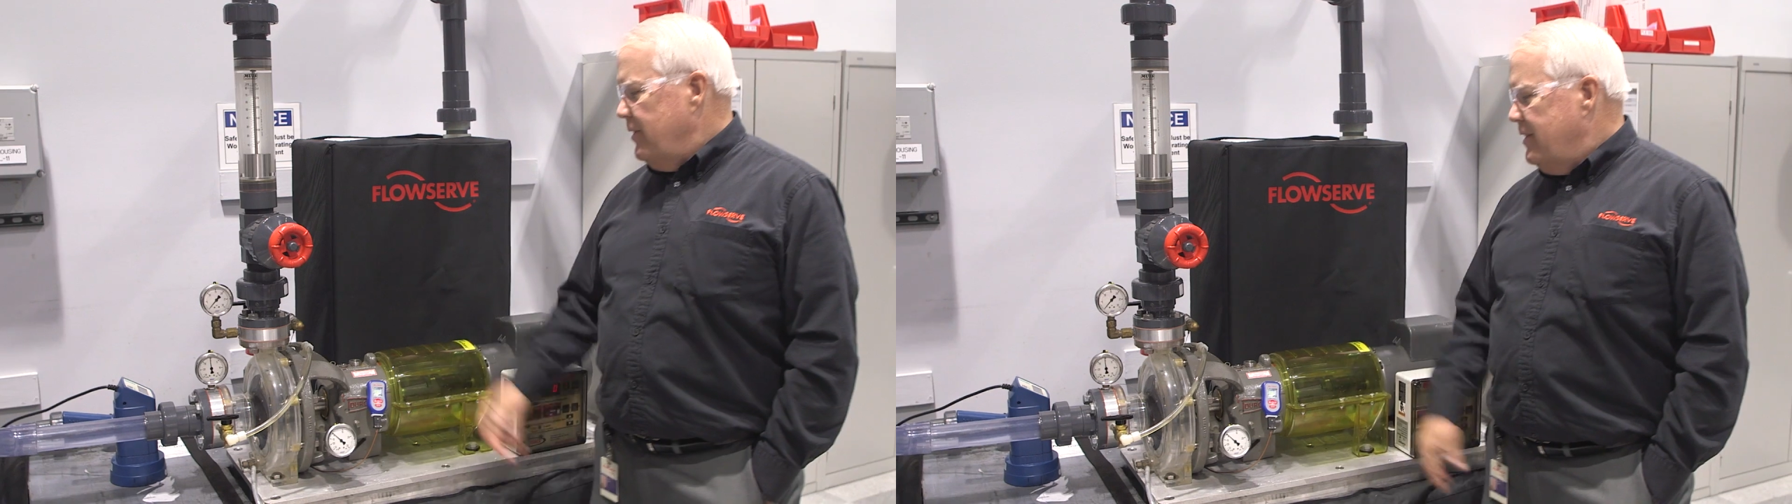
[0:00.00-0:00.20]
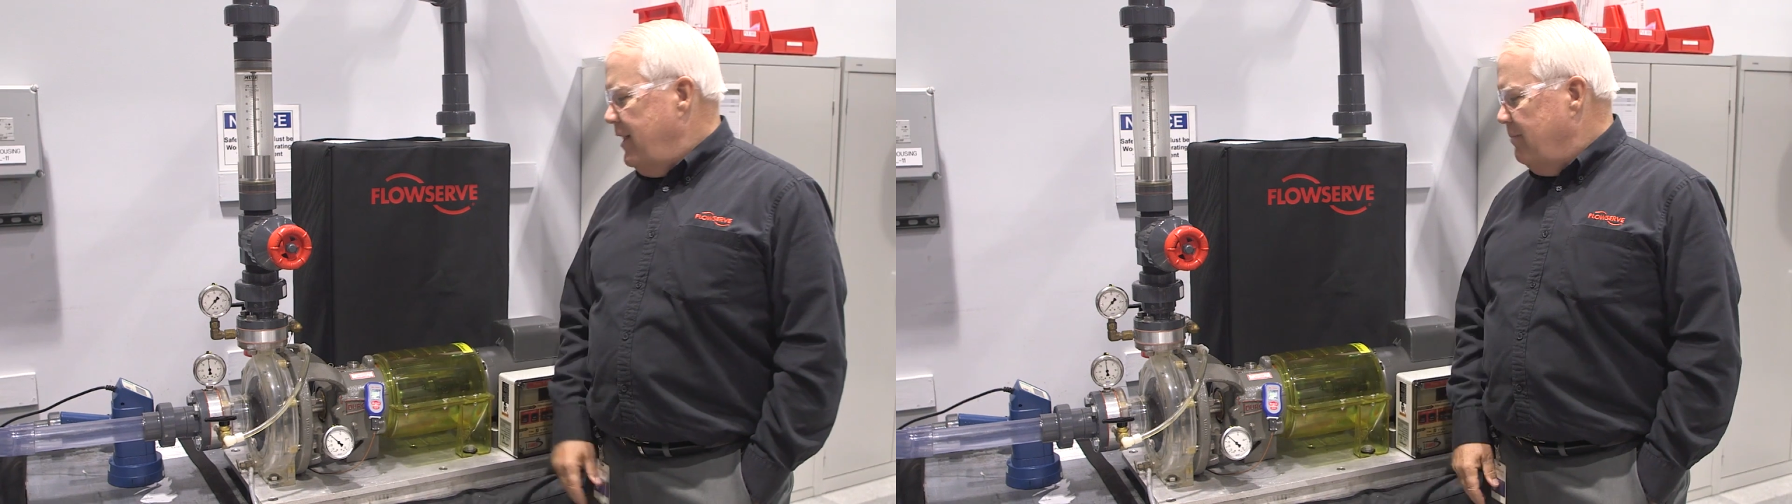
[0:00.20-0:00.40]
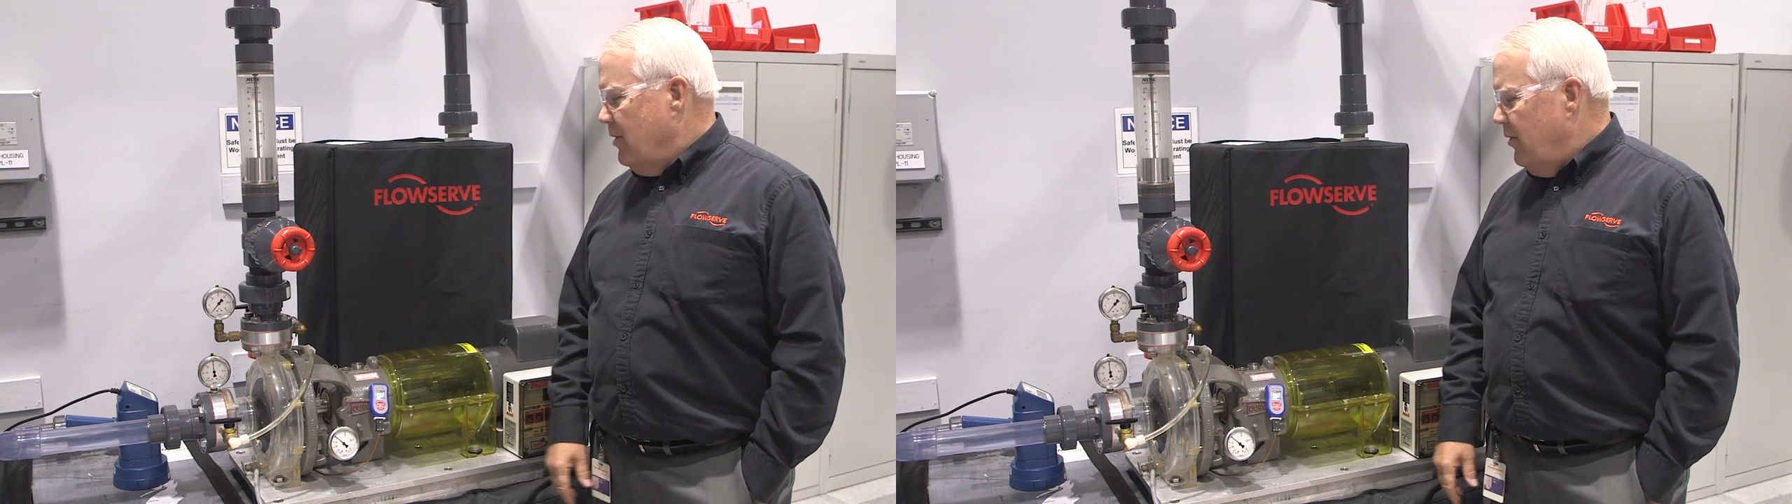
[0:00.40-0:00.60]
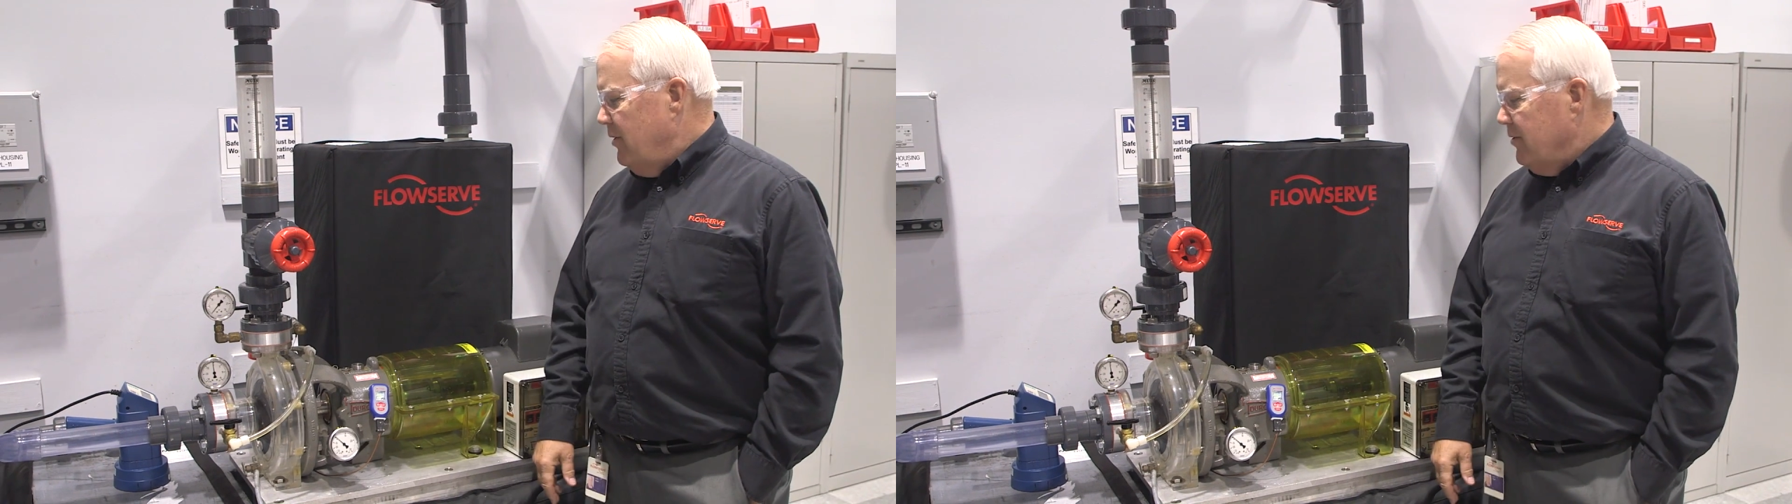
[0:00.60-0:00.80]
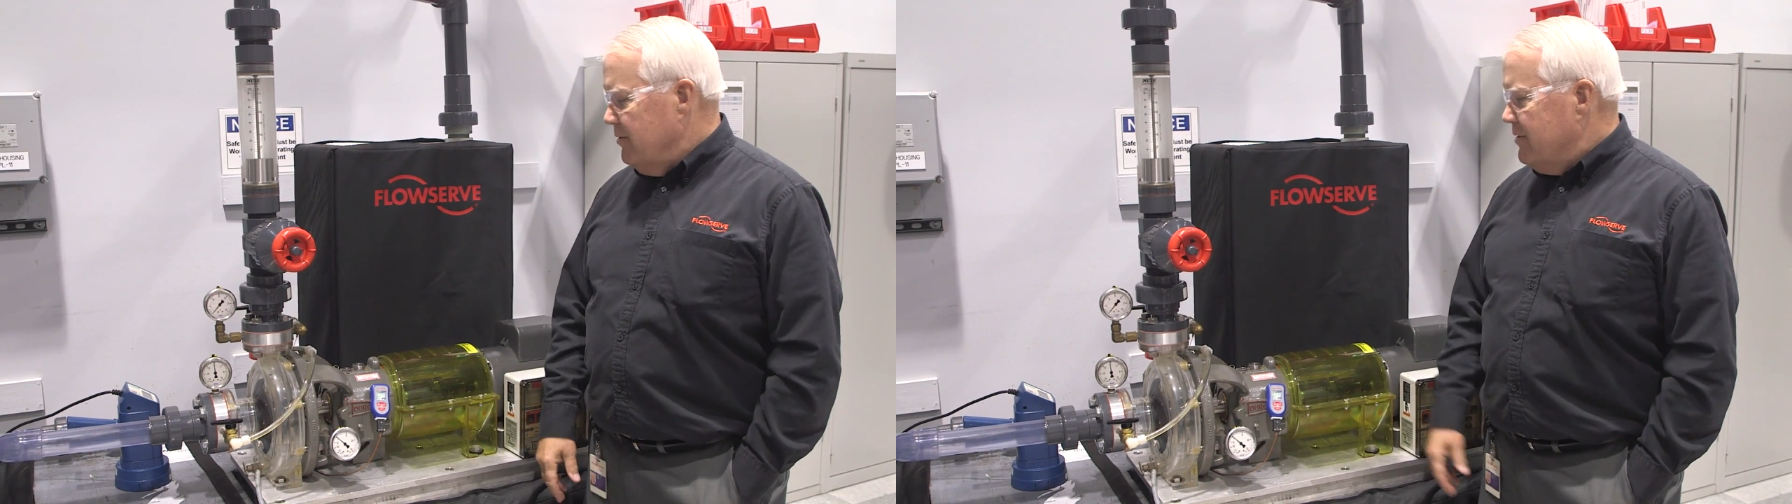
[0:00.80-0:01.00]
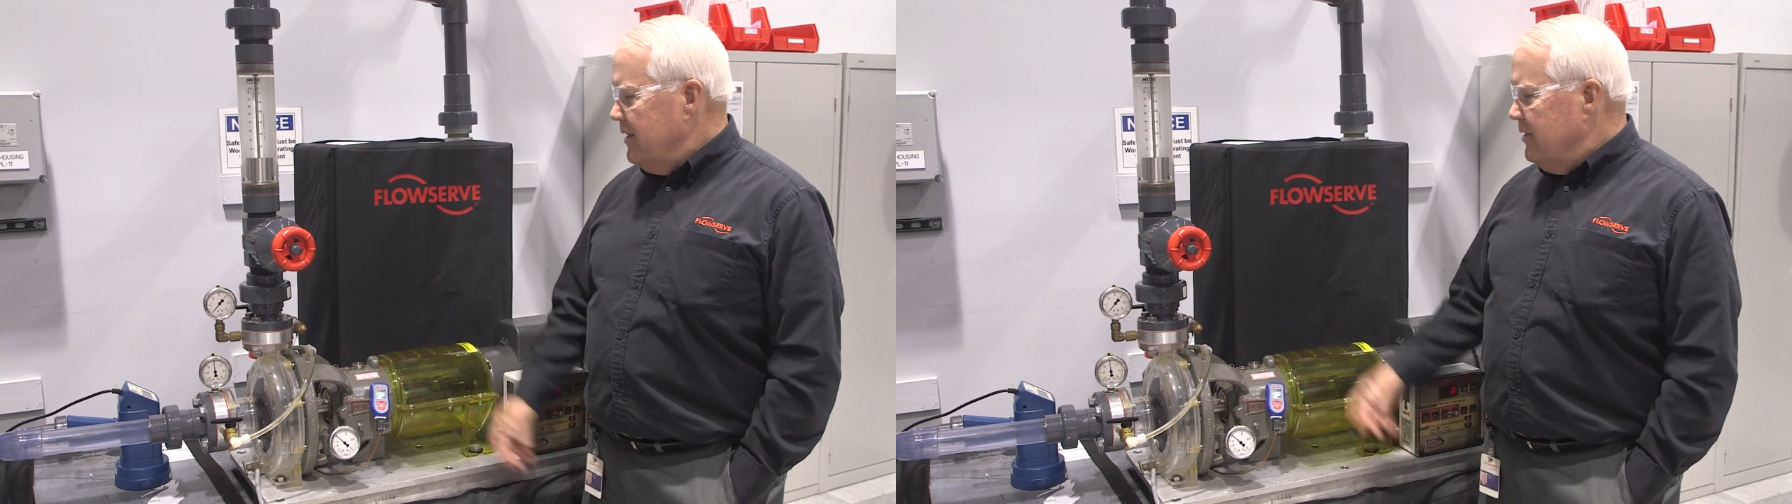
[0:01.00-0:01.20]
PowerPoints,